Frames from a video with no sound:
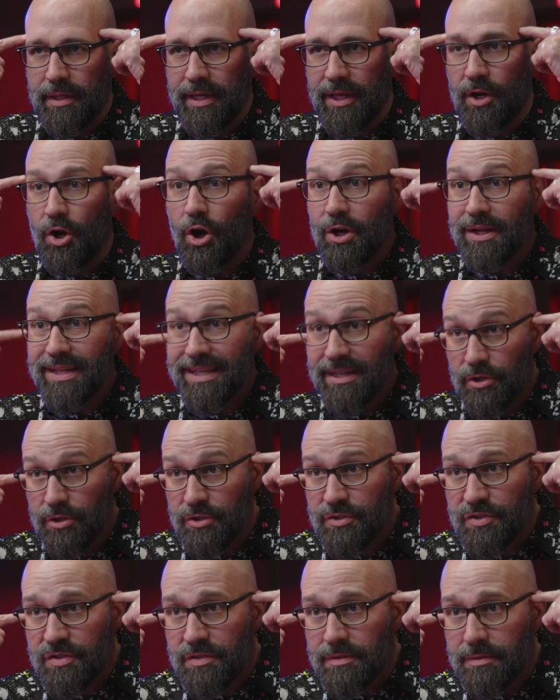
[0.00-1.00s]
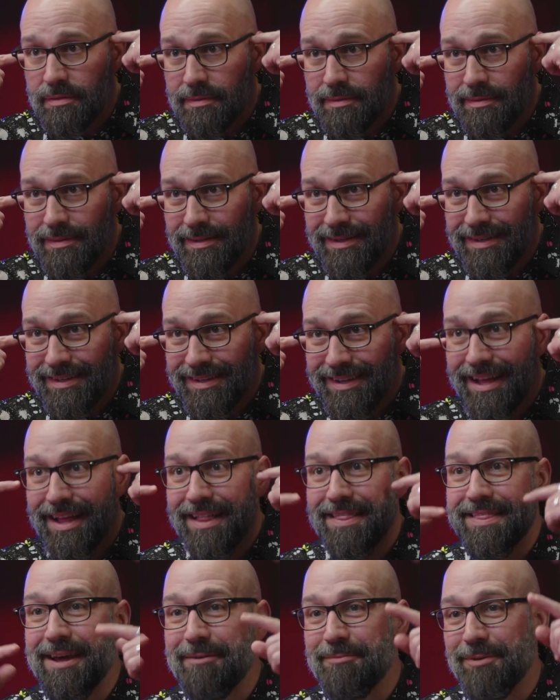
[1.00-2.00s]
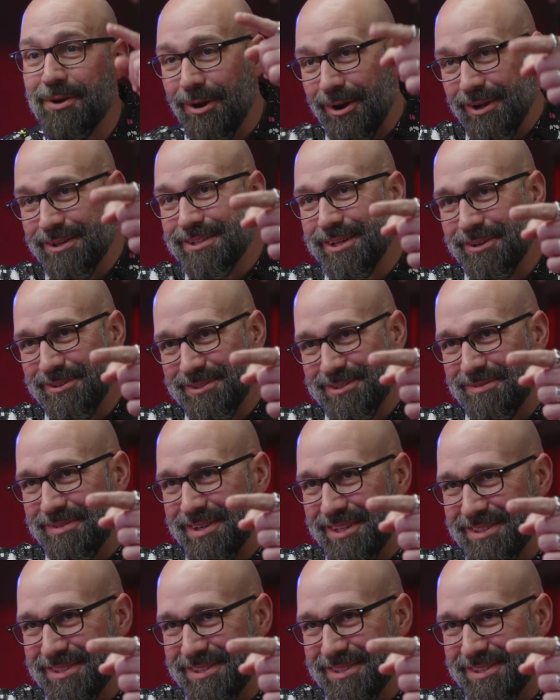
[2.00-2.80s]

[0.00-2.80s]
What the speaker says: in our ears than we are clear in someone